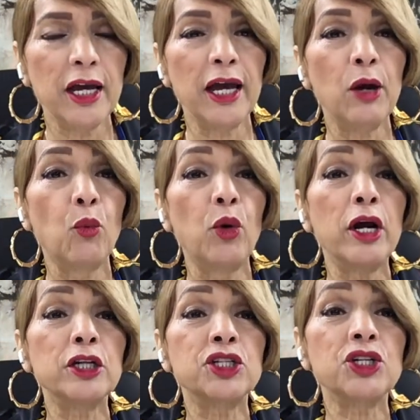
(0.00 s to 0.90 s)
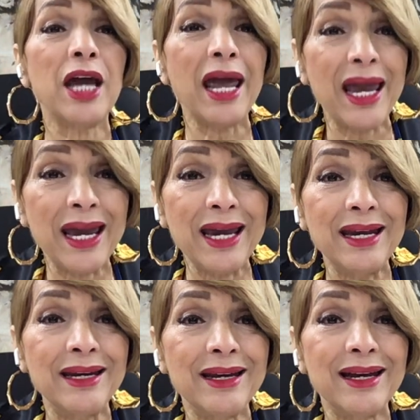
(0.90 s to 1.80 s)
and we're to
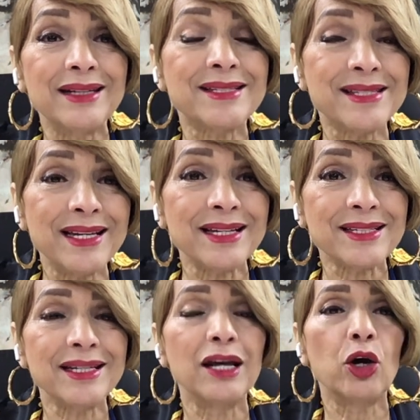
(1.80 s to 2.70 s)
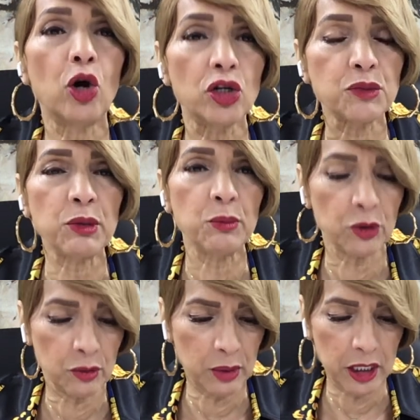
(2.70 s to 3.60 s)
aid and assist and cause people
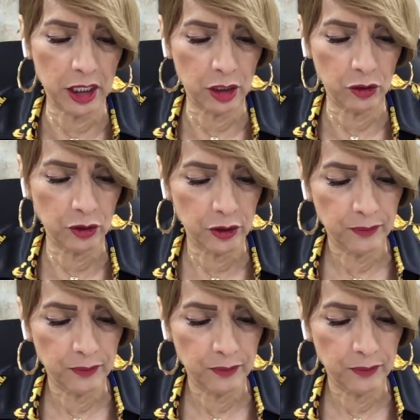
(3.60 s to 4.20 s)
to be healed.